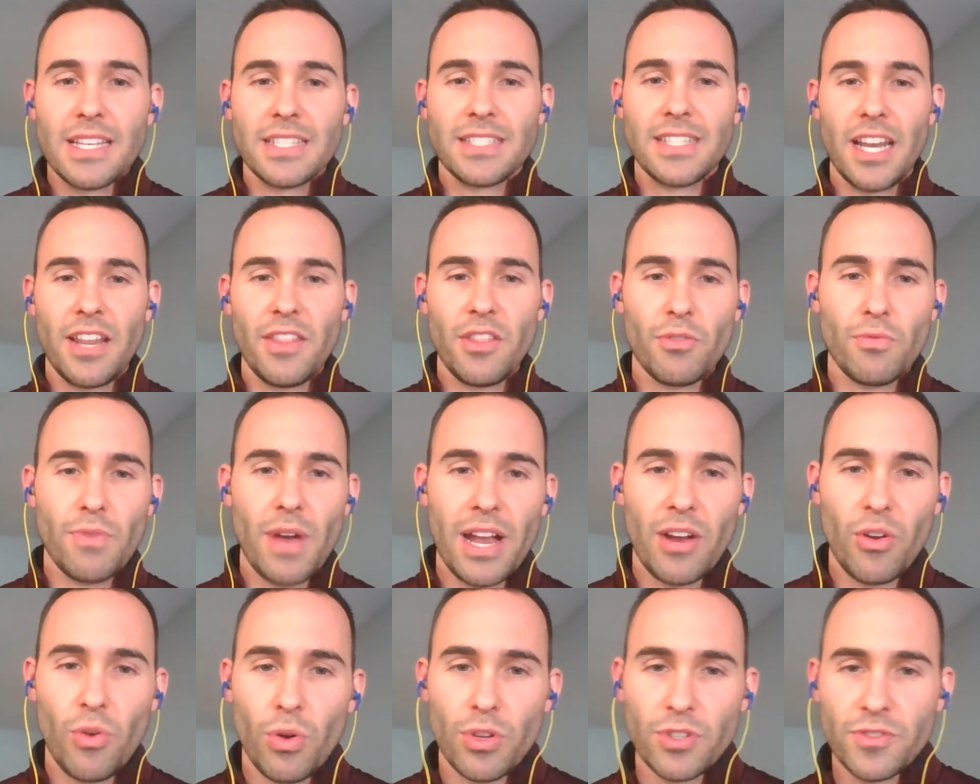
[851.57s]
Setting the
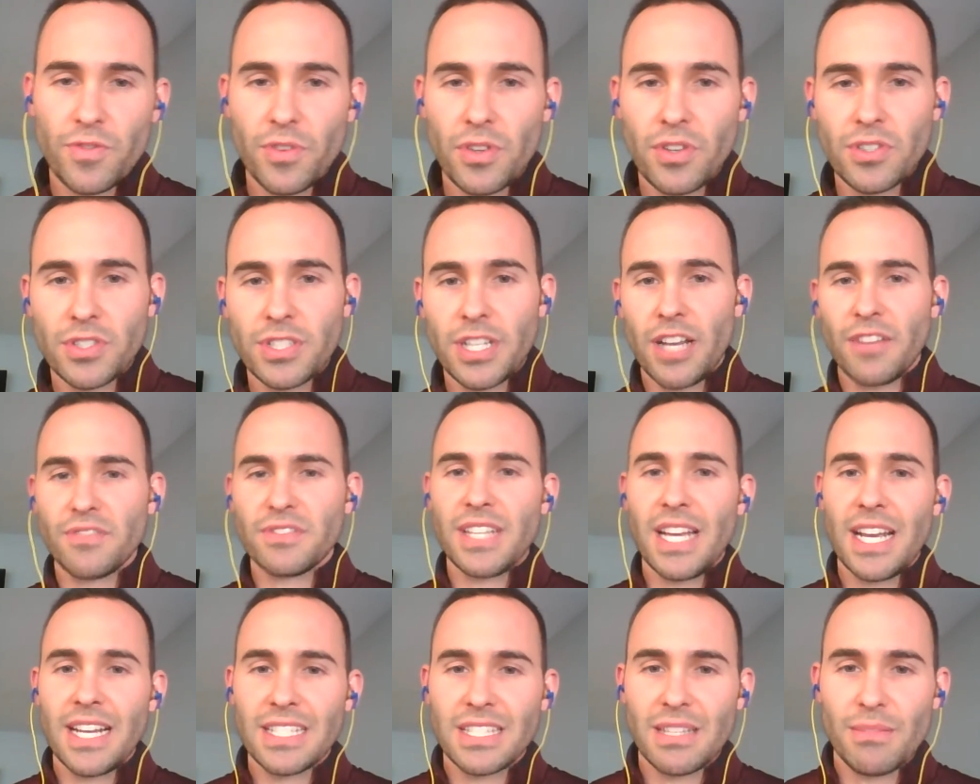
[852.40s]
right goals for yourself.
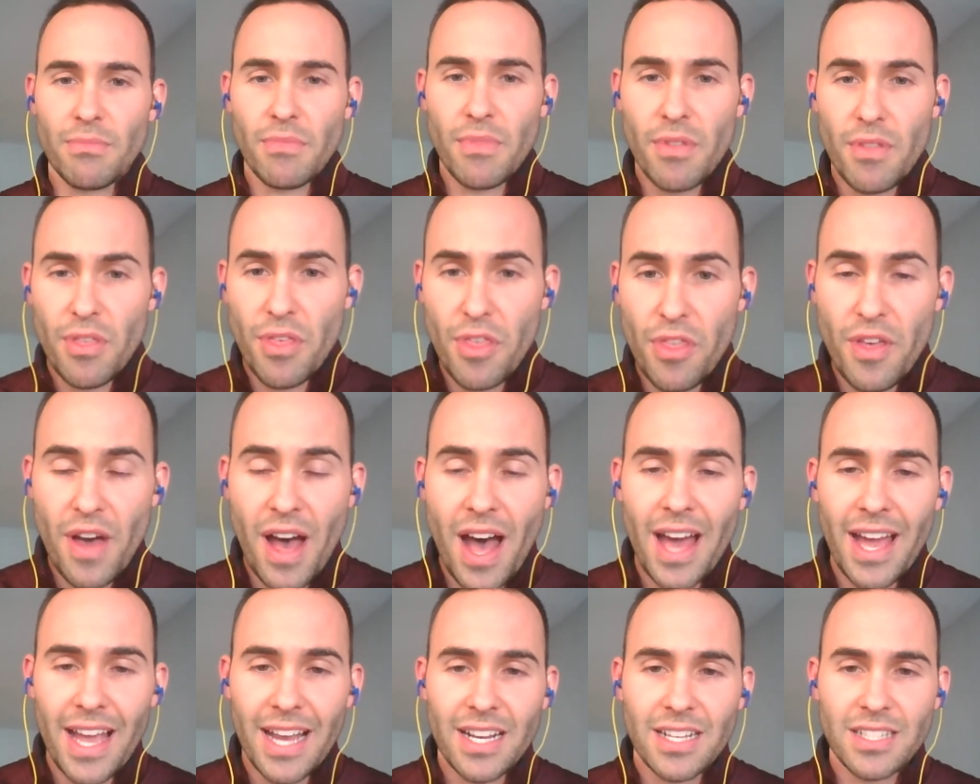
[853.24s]
Take some
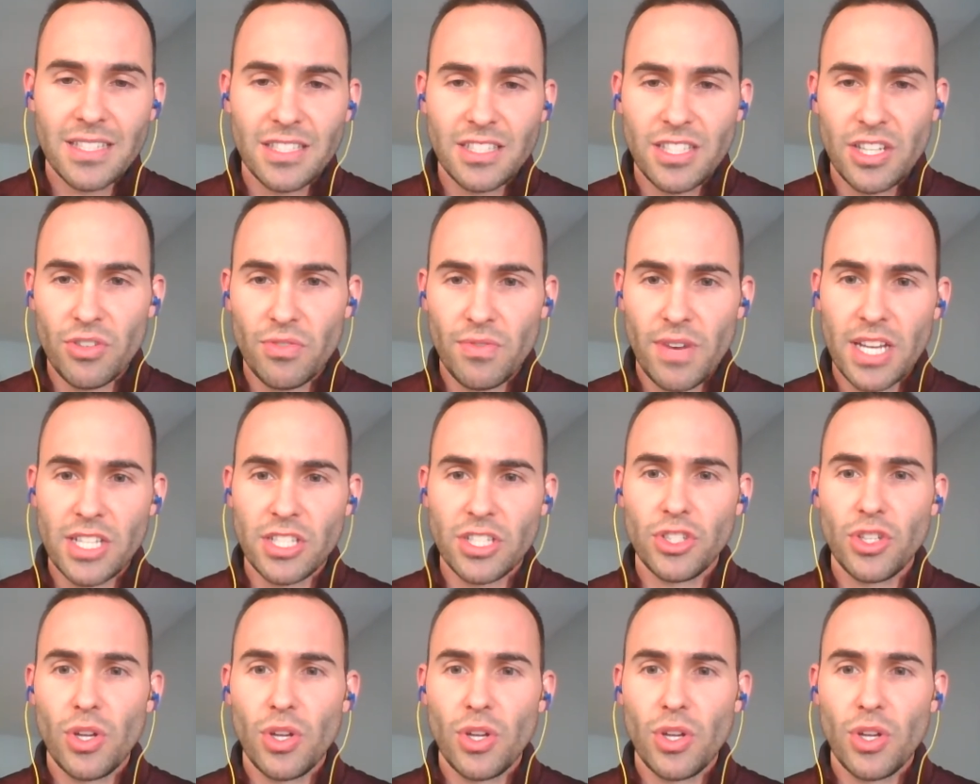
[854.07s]
thought and consideration.